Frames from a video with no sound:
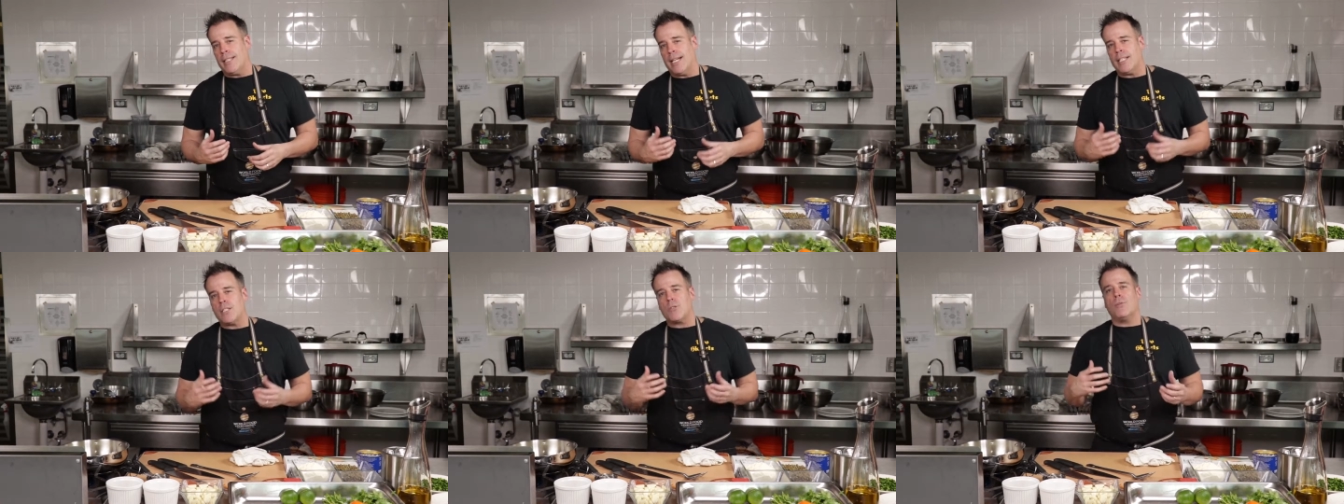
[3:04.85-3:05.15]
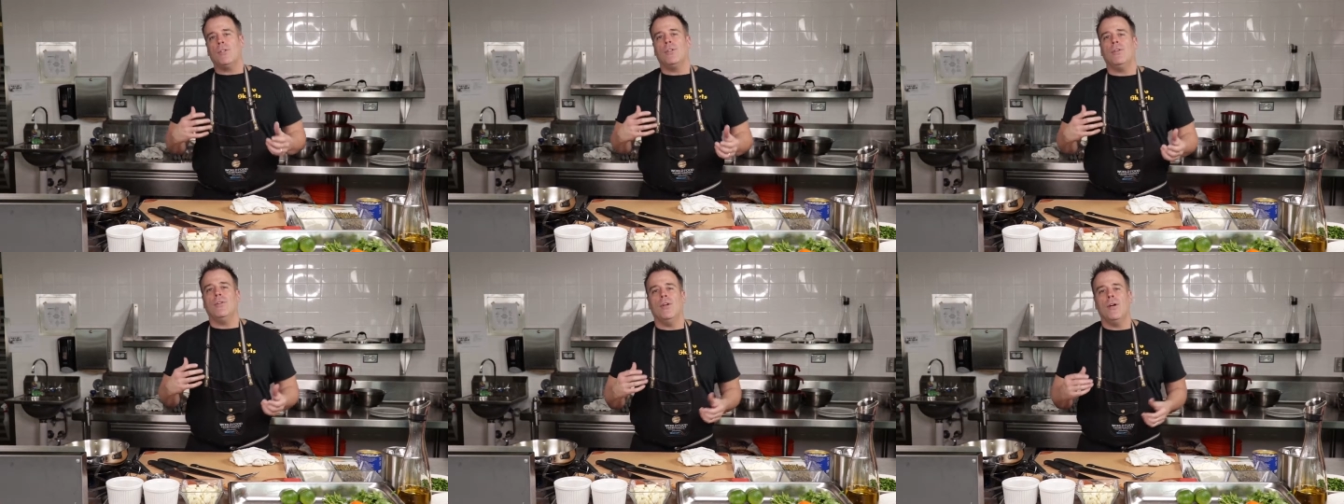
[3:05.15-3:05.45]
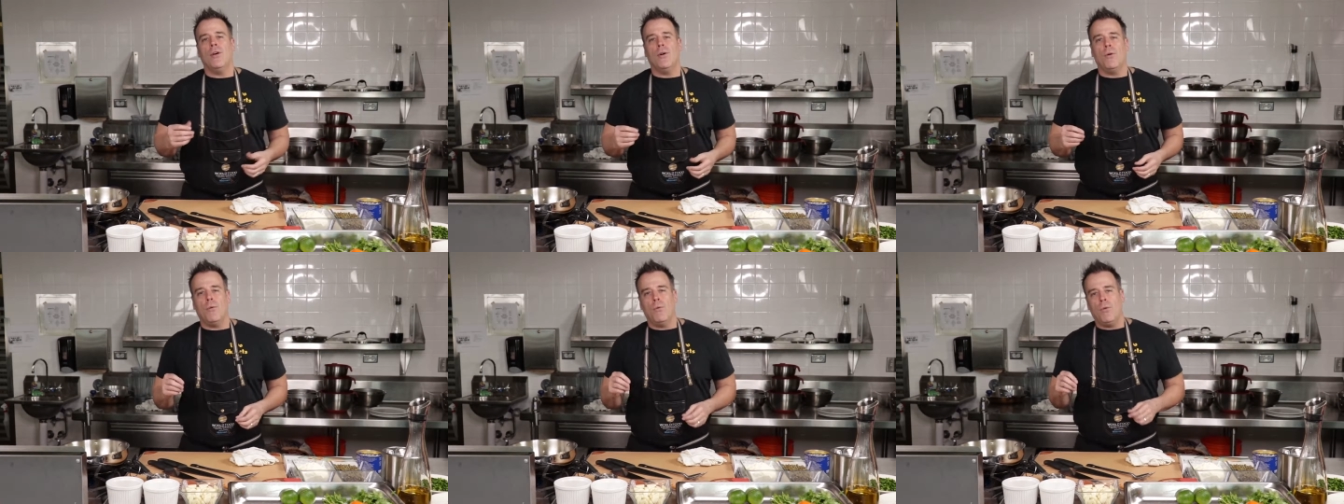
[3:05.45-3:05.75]
That's when you
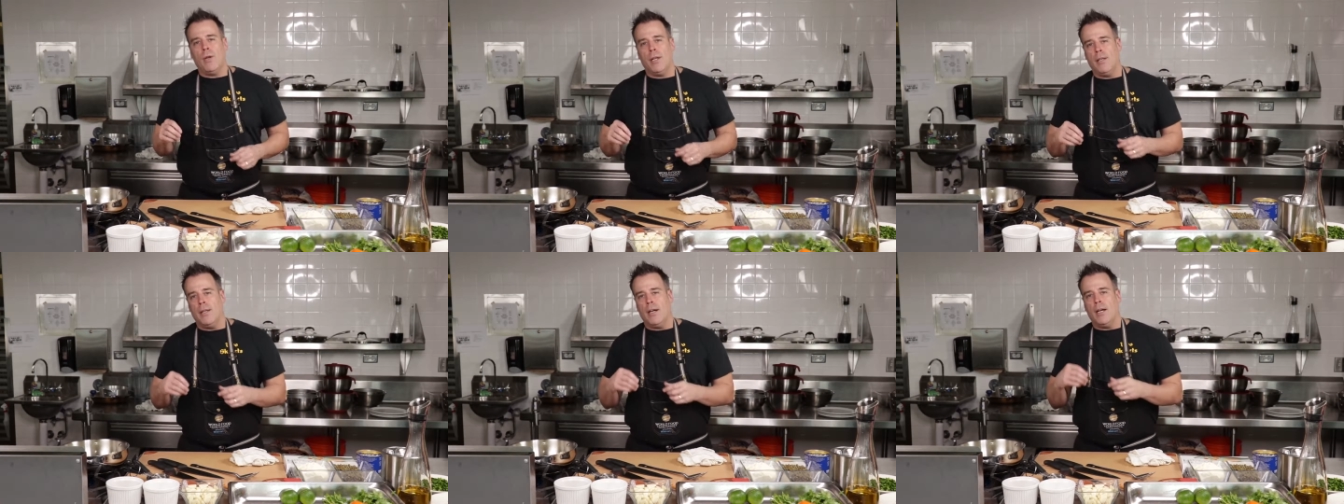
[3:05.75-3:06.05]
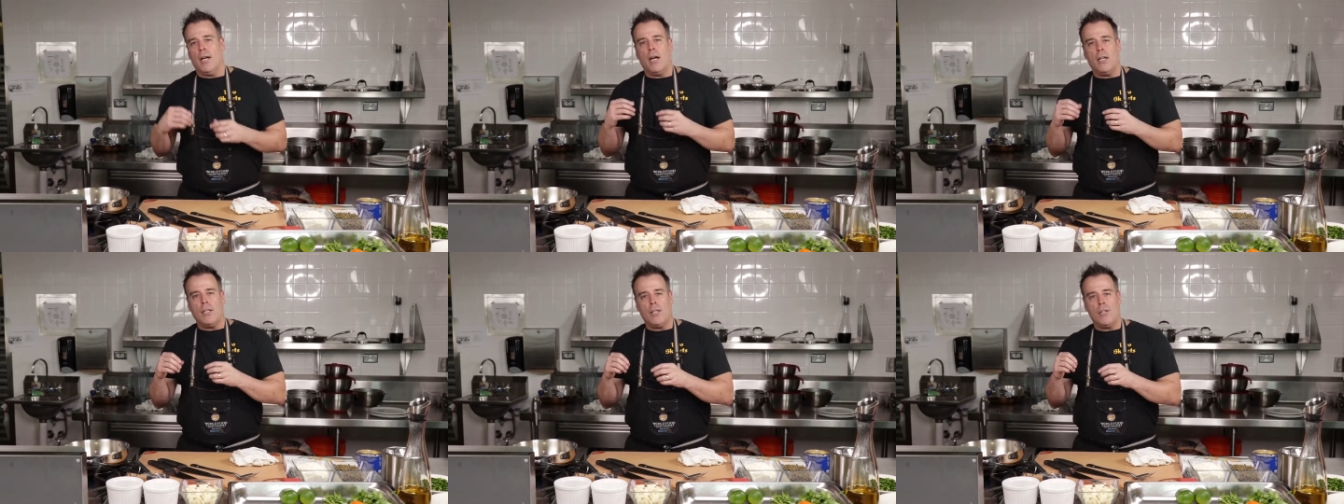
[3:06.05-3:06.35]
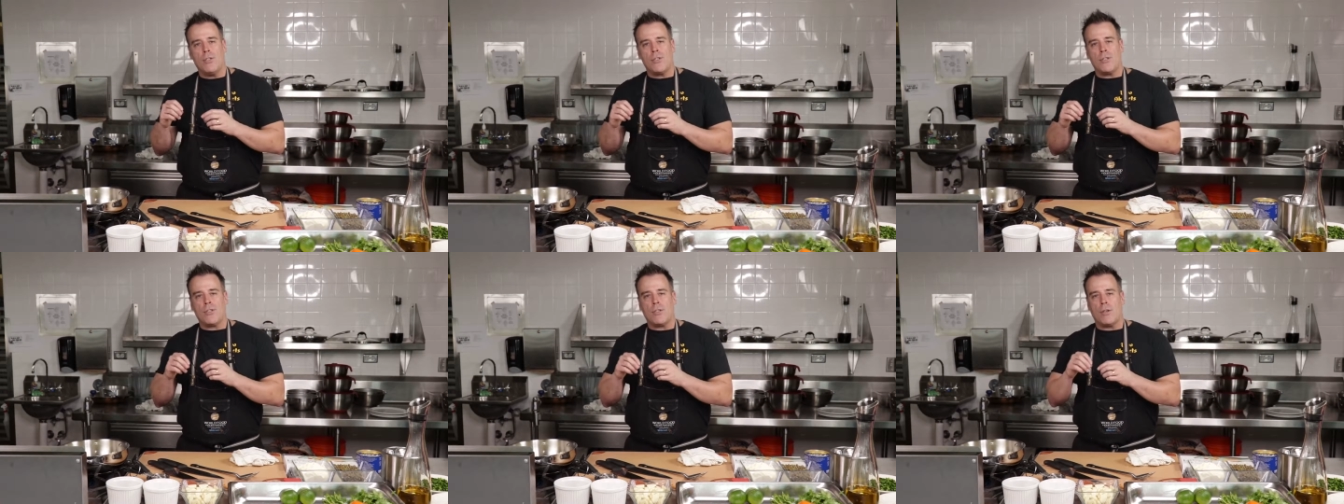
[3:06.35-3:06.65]
know when the
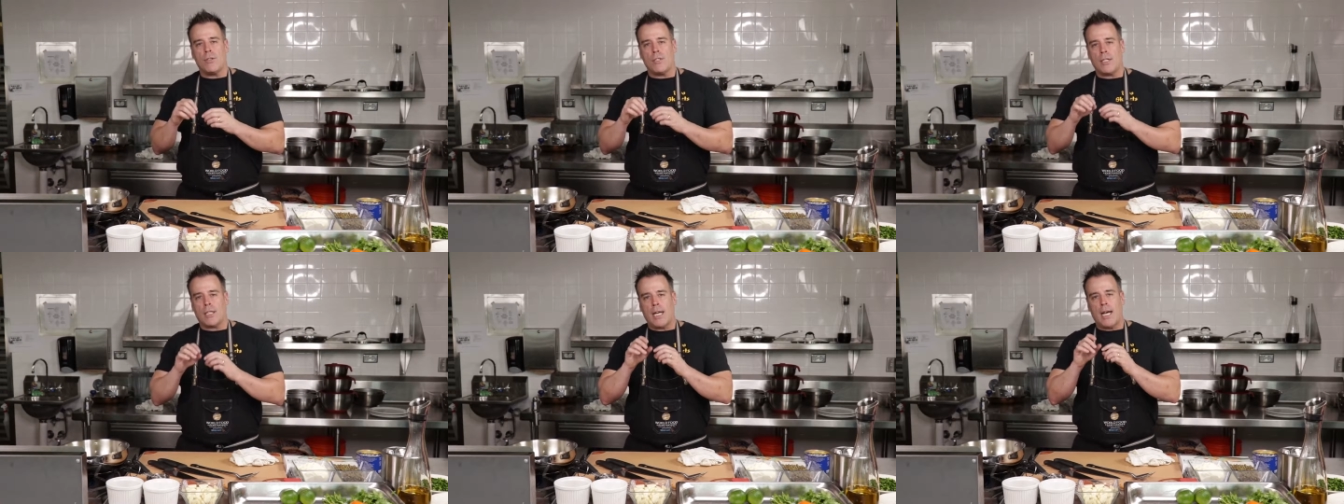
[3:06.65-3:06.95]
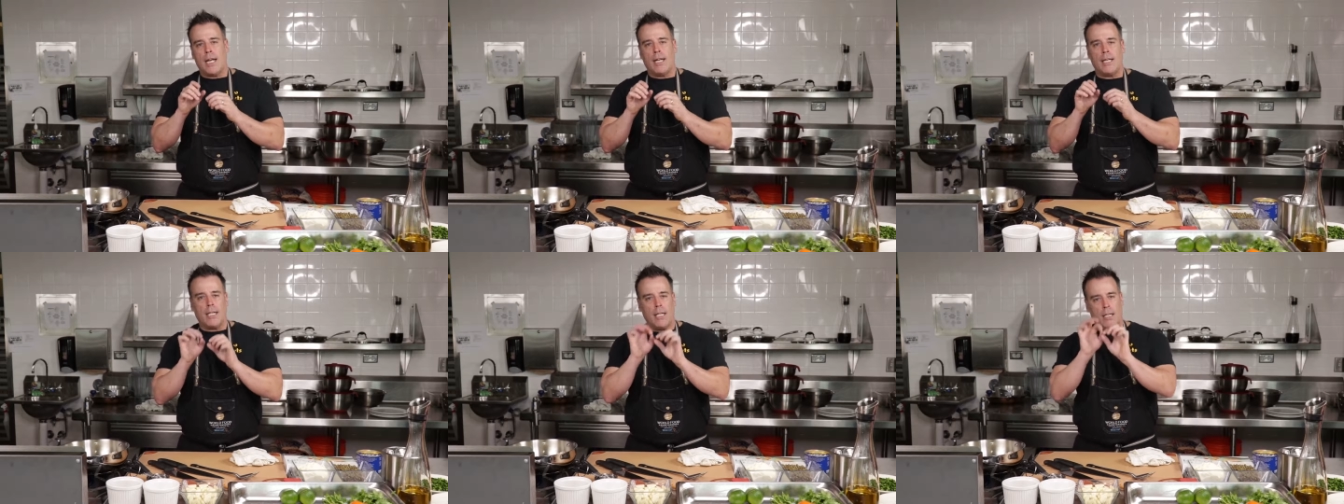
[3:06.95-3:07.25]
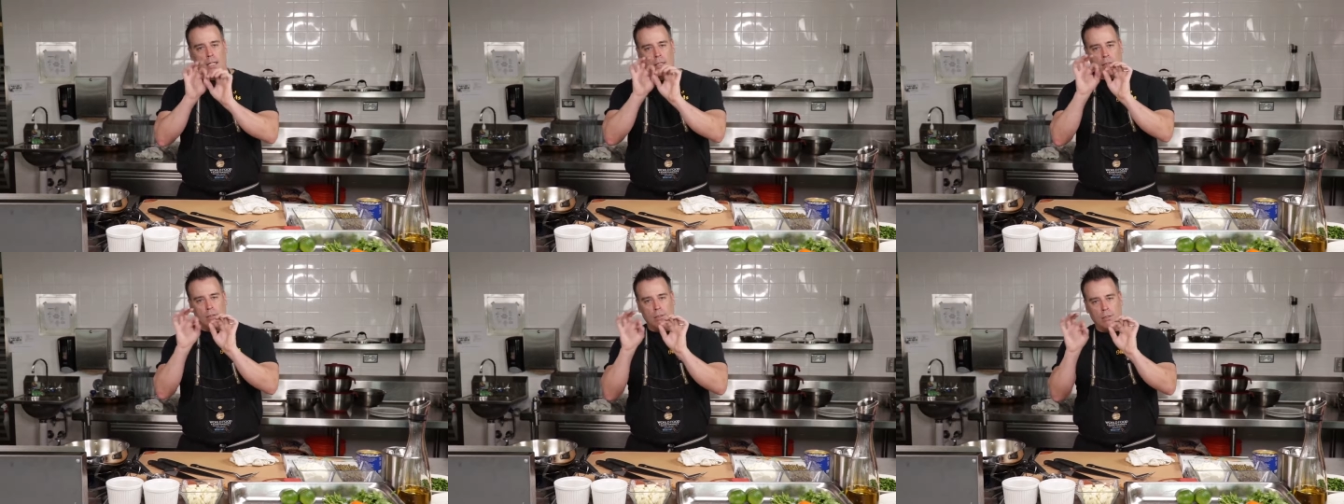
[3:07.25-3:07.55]
onions start to kind of
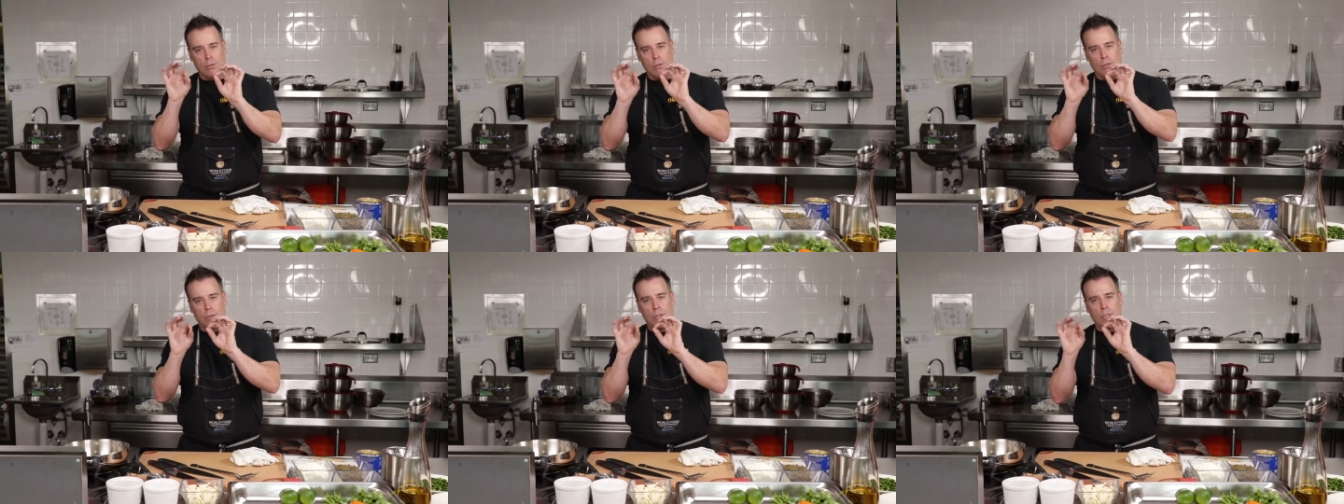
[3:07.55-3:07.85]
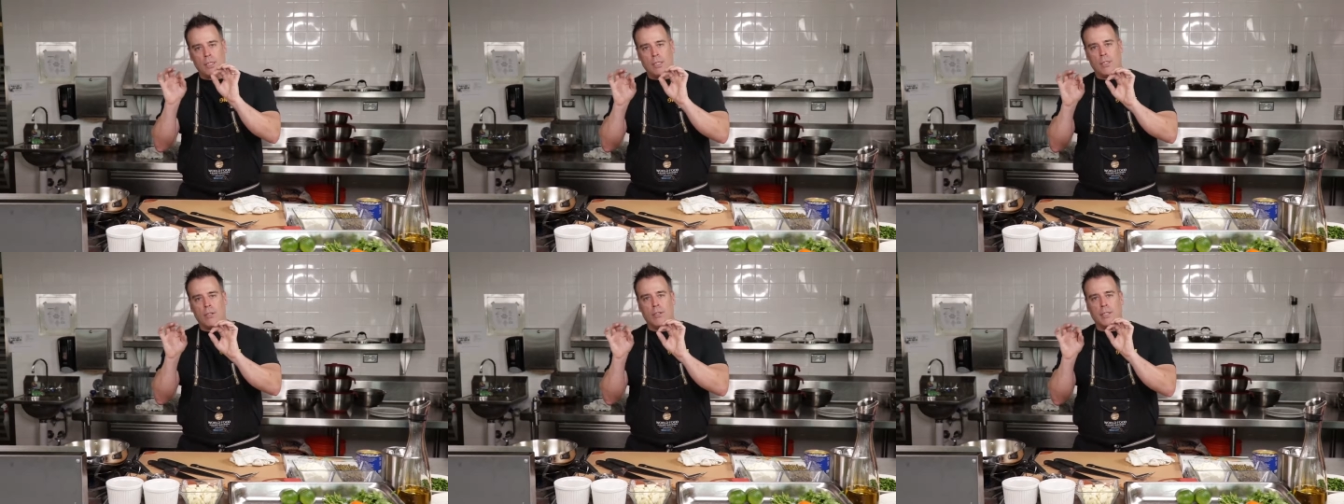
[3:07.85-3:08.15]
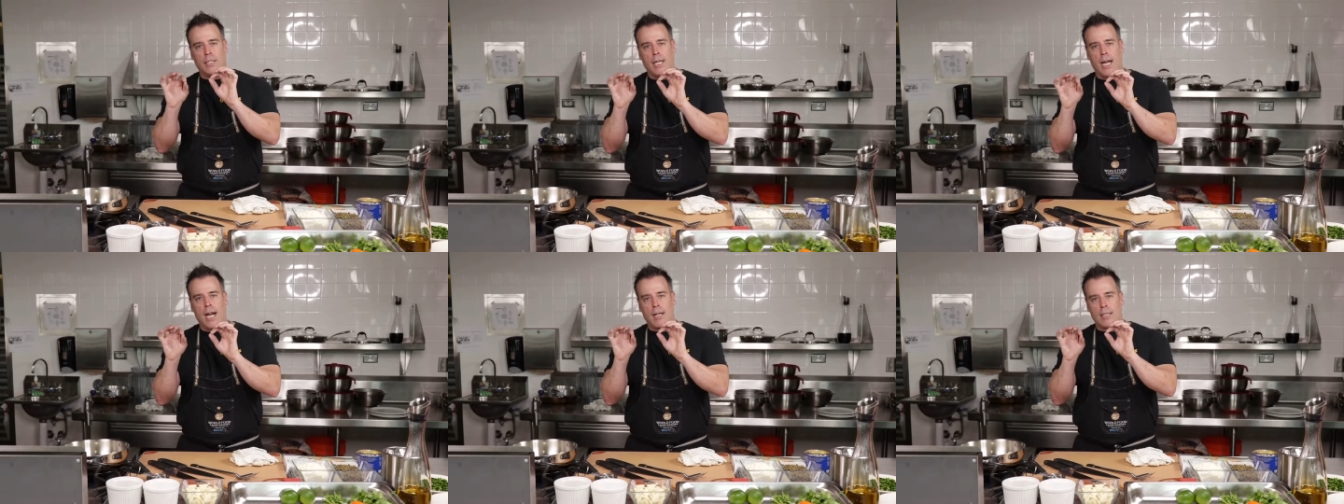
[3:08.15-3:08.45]
get a little clear
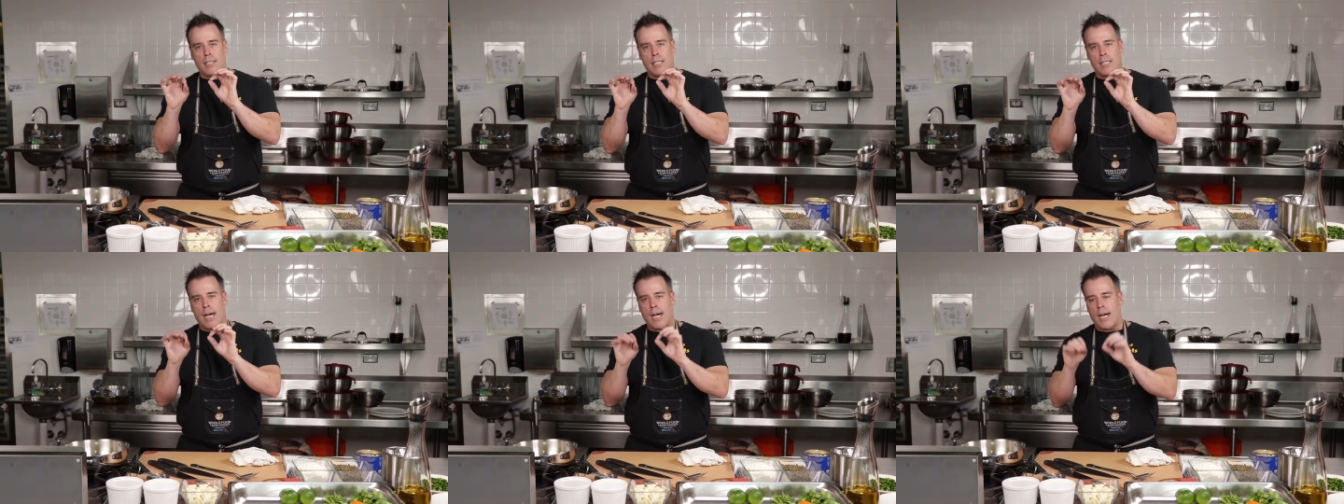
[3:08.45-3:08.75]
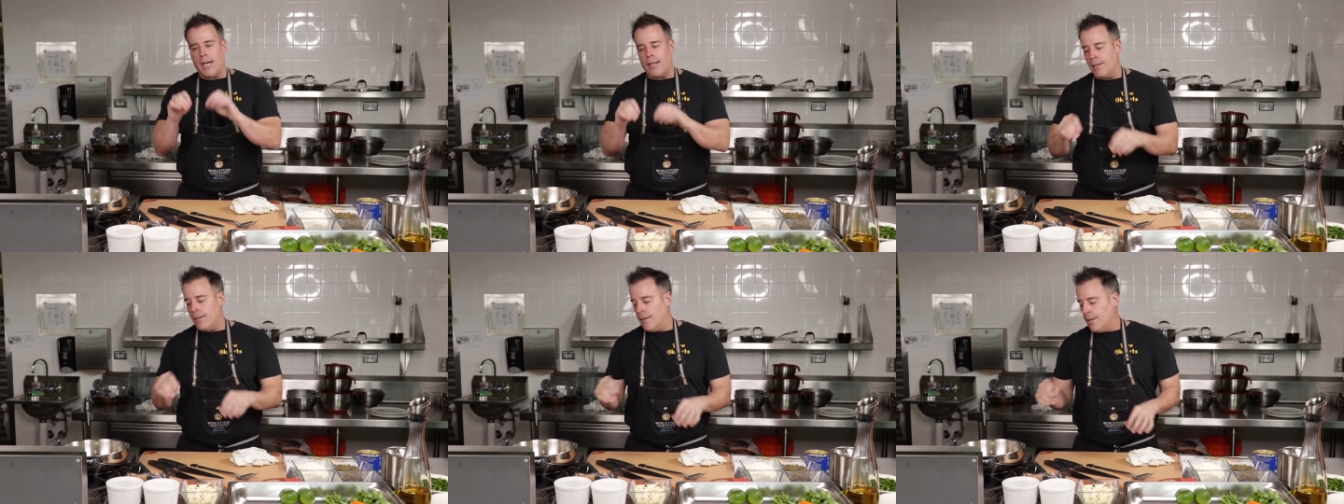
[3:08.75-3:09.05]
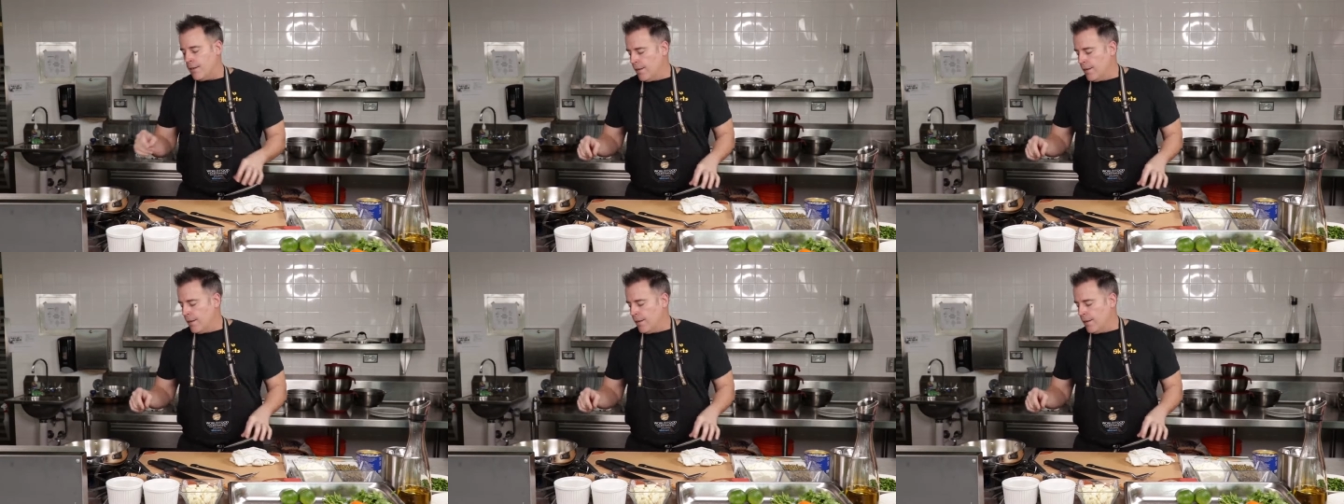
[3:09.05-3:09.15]
on the outside.